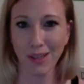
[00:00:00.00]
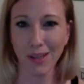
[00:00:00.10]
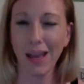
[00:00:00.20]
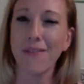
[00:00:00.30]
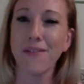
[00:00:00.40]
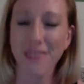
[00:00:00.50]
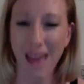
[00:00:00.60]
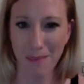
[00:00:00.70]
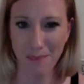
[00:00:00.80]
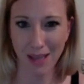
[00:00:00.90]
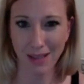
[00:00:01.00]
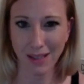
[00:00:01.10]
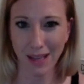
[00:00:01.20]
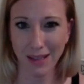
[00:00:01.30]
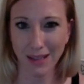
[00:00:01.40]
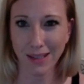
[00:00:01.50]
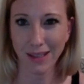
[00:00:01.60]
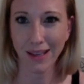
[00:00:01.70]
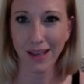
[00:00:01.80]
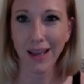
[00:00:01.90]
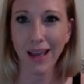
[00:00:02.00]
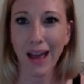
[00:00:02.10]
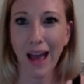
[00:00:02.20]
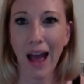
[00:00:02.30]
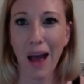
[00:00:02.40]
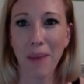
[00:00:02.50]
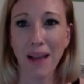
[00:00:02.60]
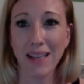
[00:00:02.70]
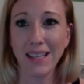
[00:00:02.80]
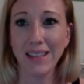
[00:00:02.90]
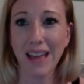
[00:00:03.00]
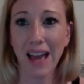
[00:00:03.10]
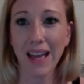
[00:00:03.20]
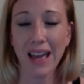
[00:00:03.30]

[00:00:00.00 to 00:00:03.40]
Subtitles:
if that makes sense. I did that,